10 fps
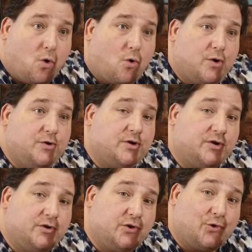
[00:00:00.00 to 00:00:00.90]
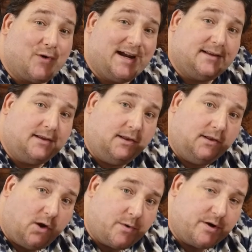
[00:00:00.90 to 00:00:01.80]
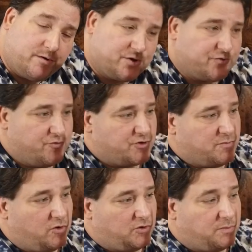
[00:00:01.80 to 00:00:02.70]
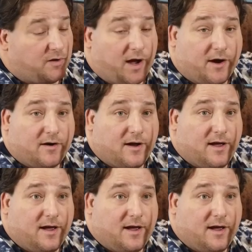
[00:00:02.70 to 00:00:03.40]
or you can greatly lower your extrusion multiplier